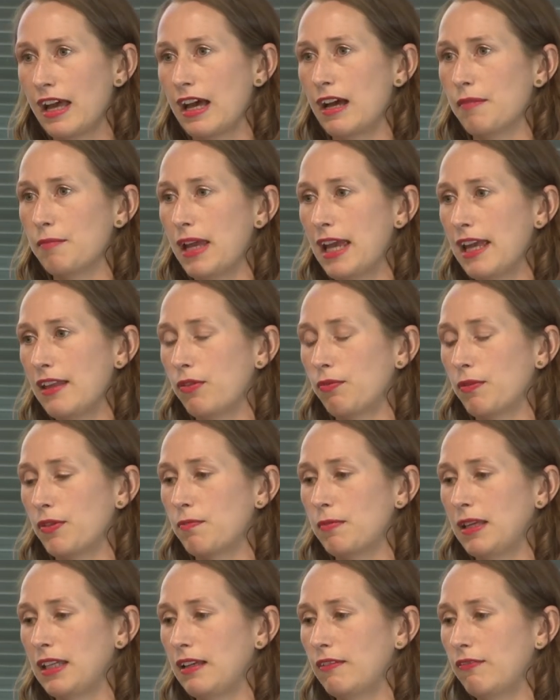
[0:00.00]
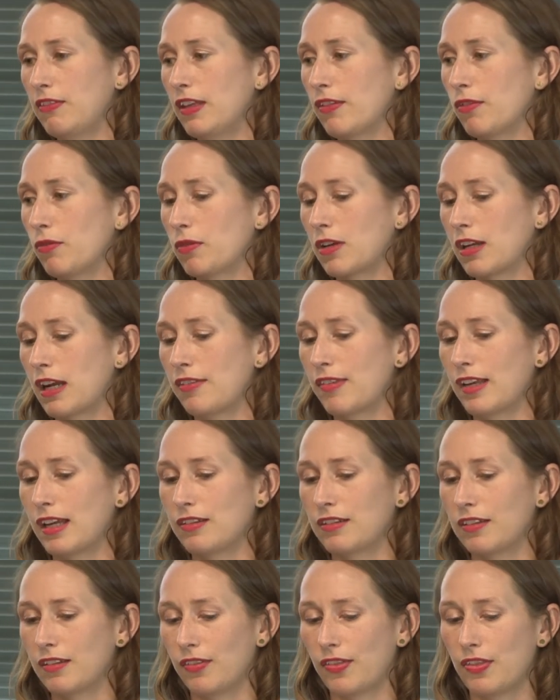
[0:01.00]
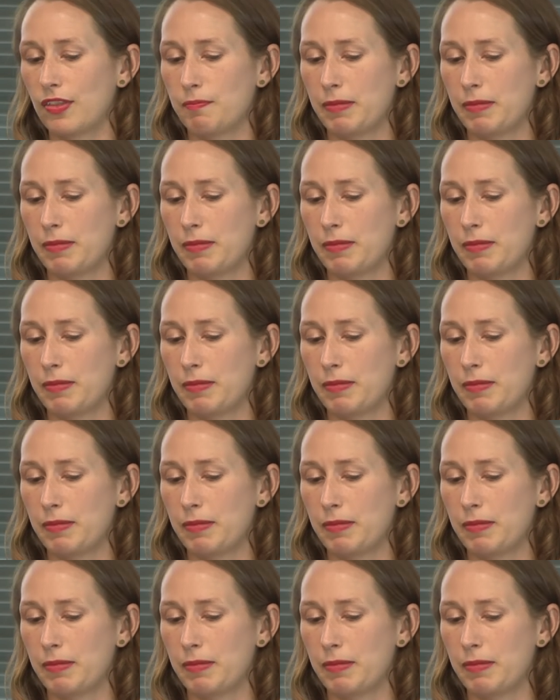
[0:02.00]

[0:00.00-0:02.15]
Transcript: Um, as with many of these organisations,